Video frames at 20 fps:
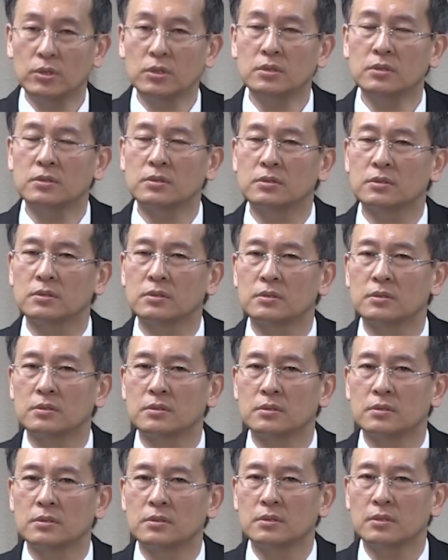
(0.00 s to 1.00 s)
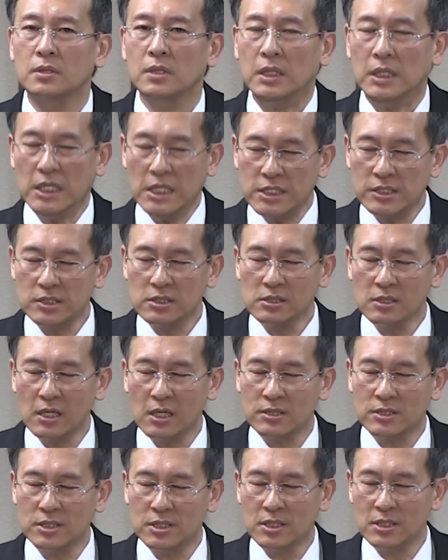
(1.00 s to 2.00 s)
And sometimes
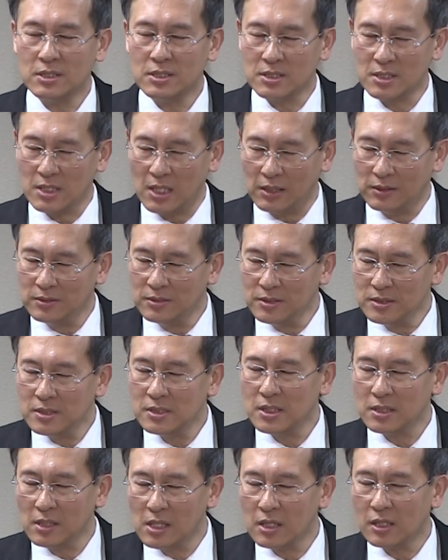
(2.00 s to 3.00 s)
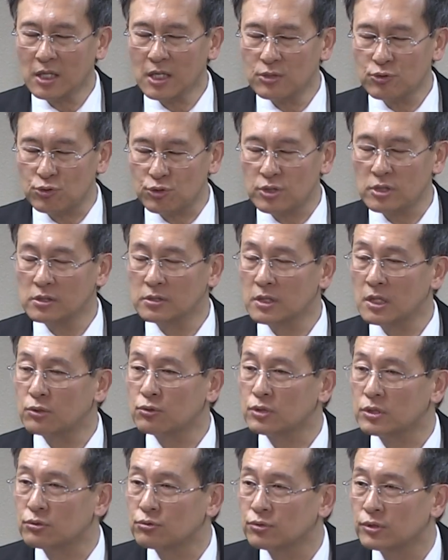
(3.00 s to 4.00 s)
God pours it out
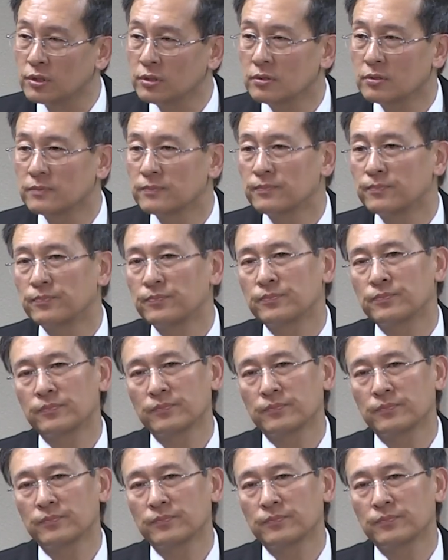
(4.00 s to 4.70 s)
like dew,